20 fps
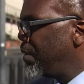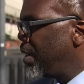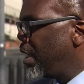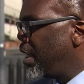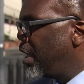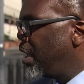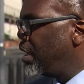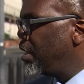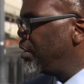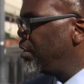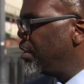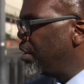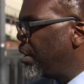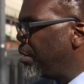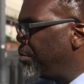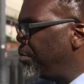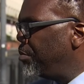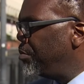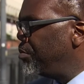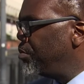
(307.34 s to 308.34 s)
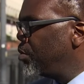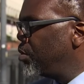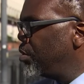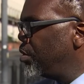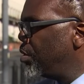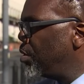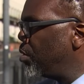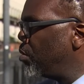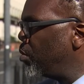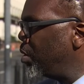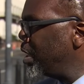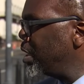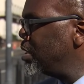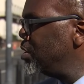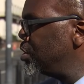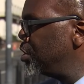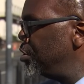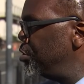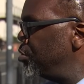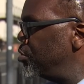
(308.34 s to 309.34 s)
And, um, you know, we
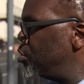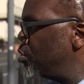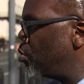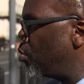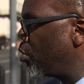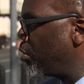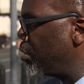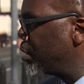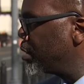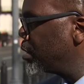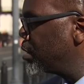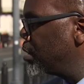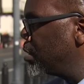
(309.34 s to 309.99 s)
continue to work